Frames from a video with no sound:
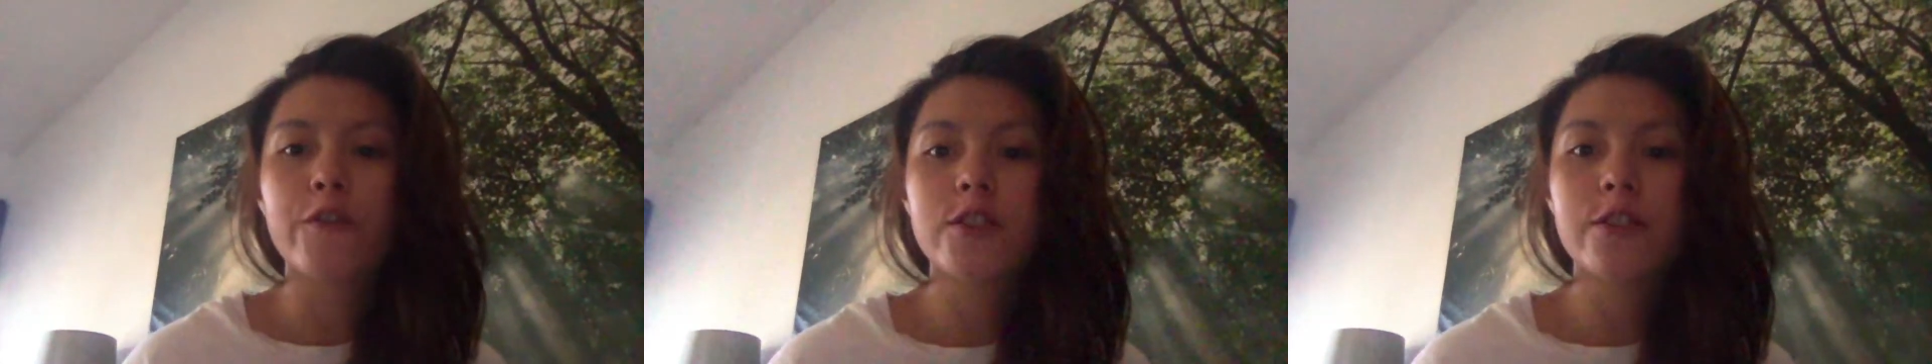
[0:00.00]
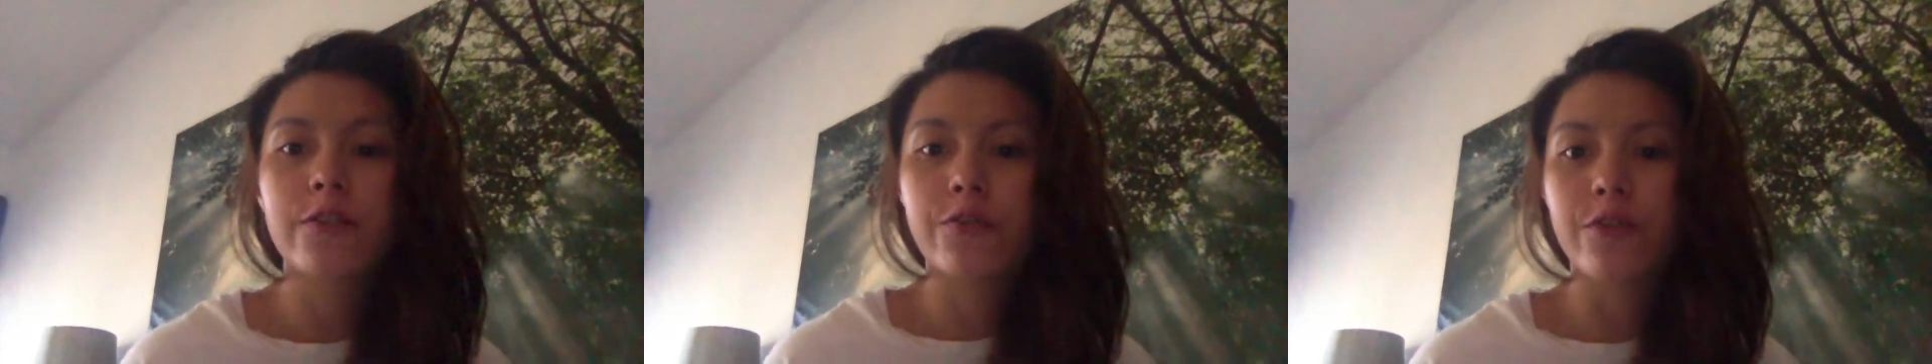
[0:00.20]

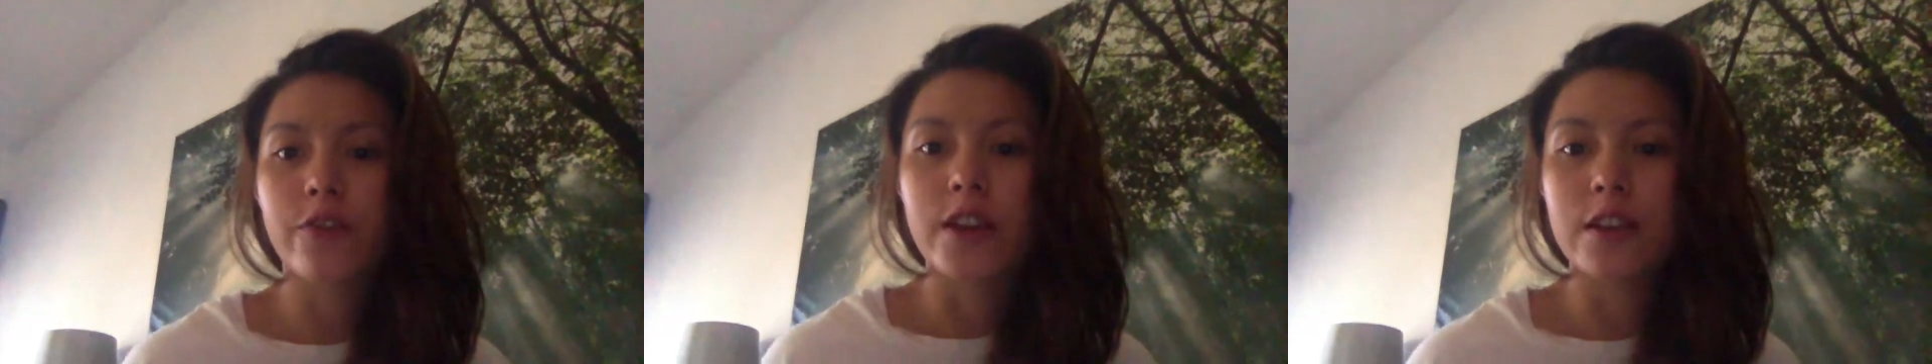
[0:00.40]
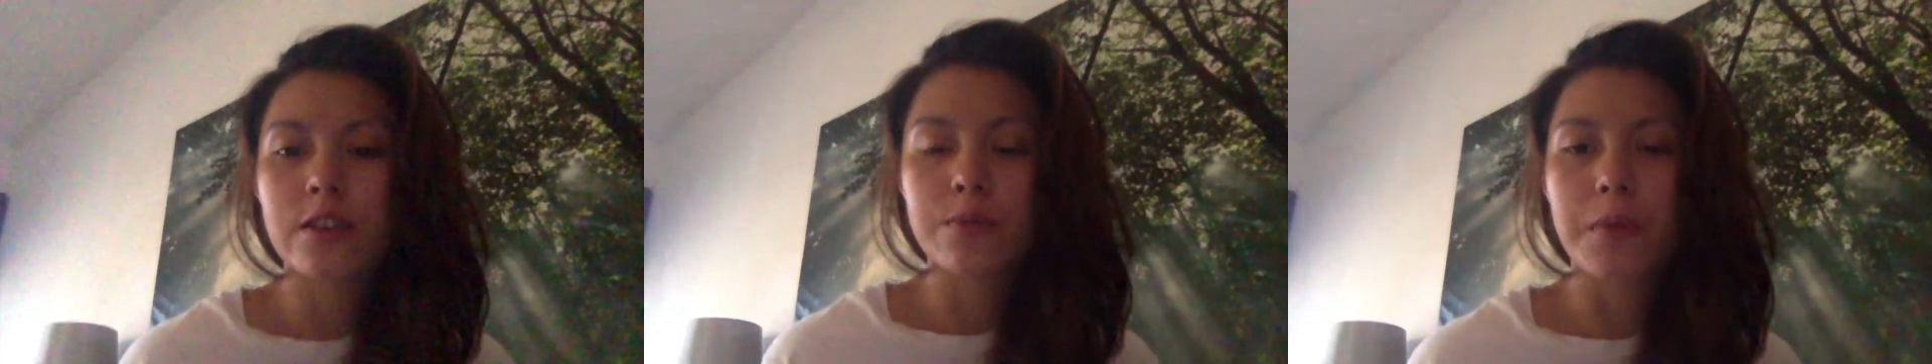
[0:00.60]

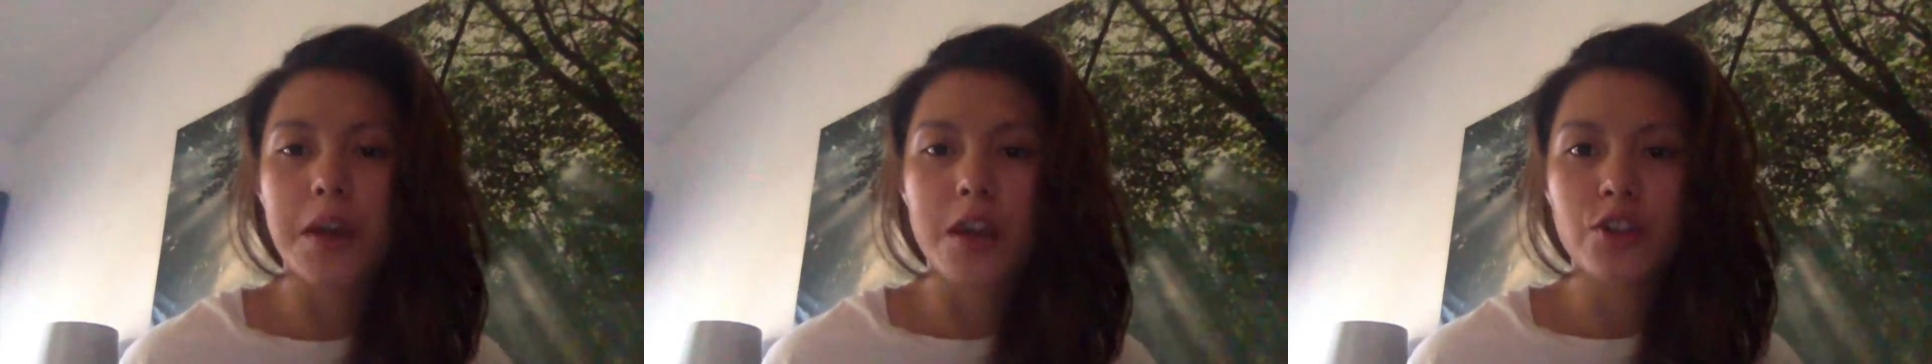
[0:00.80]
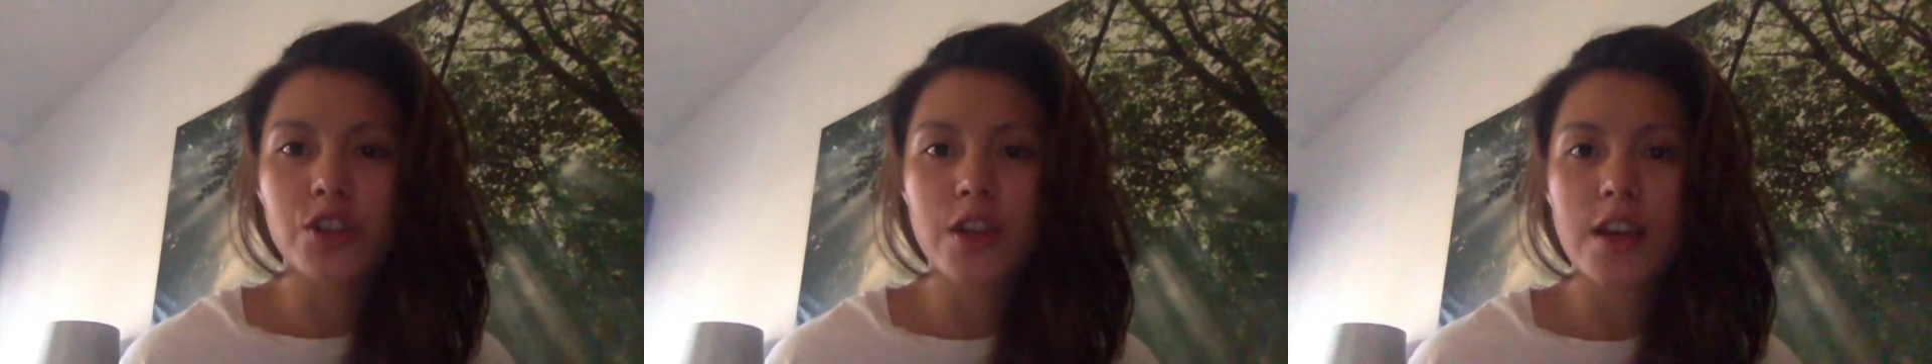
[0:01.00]
free
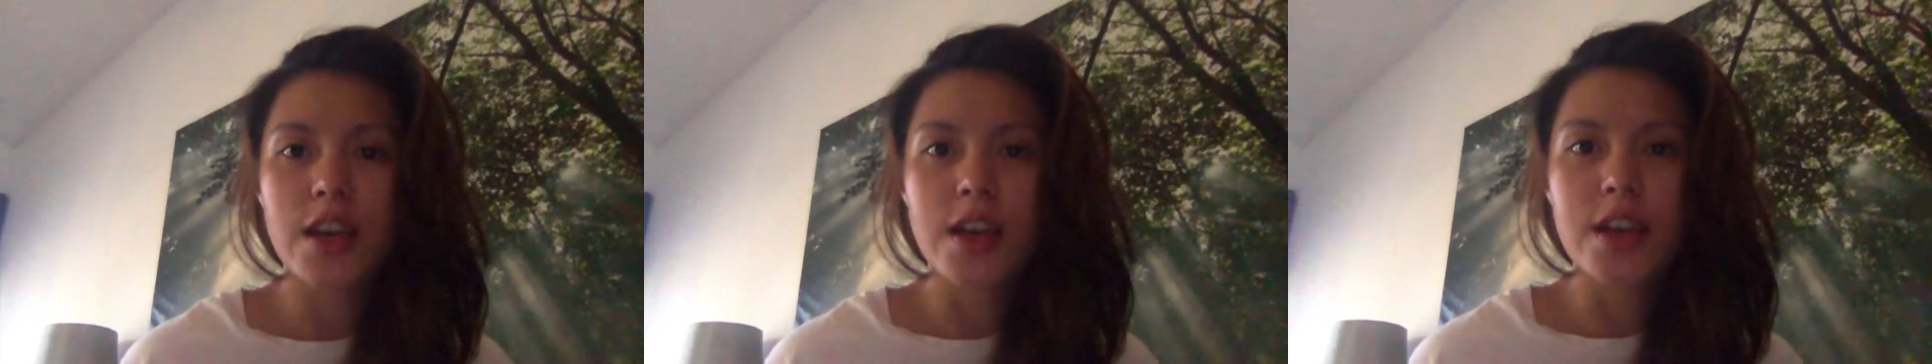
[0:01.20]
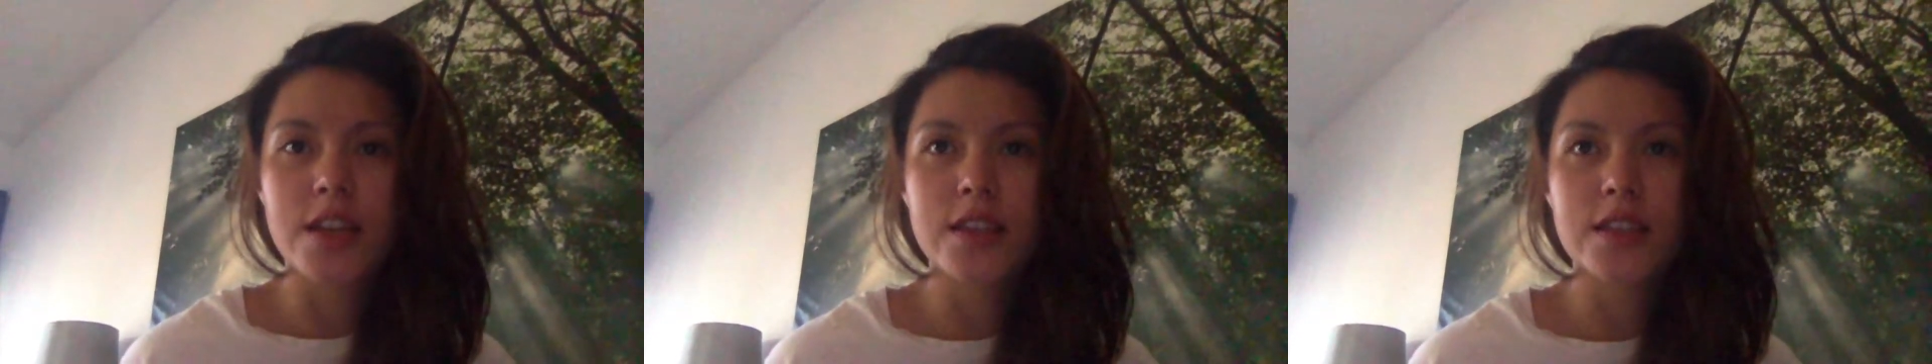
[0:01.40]
speech
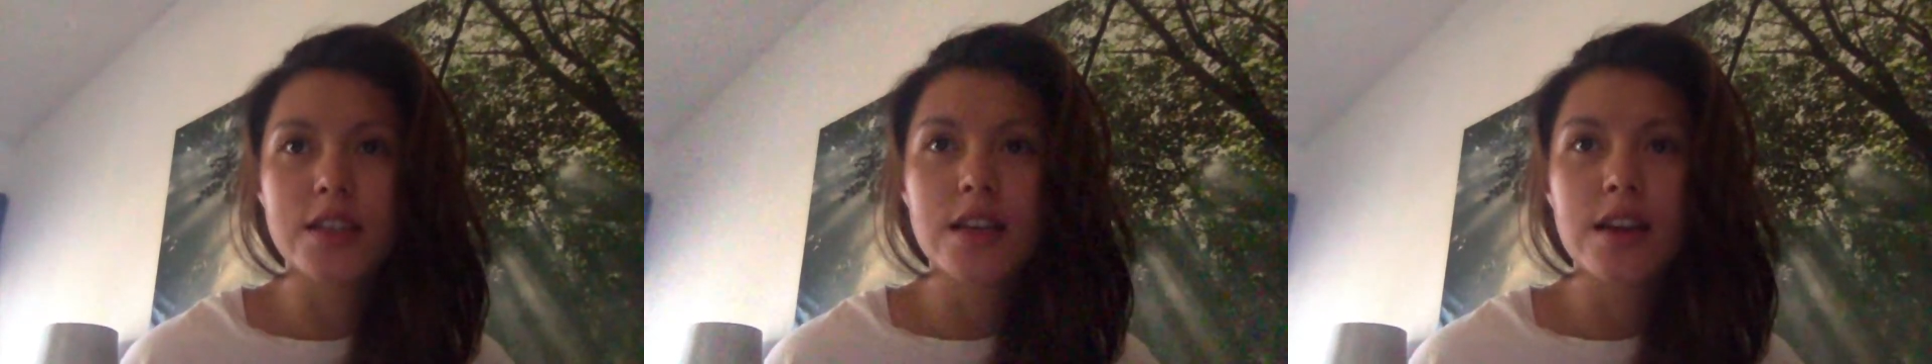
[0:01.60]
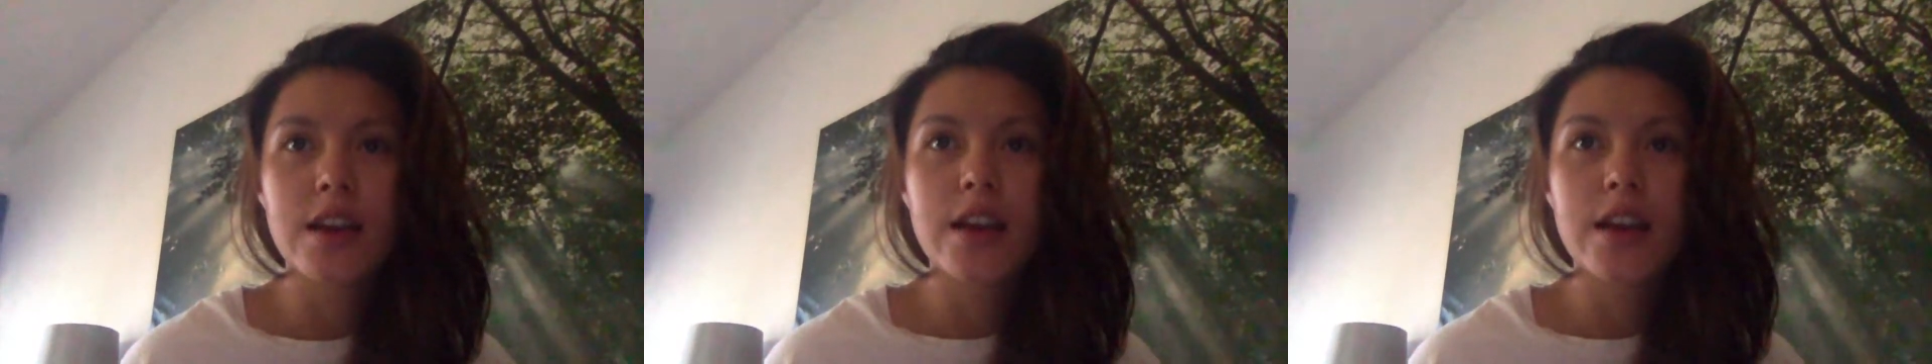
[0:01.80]
in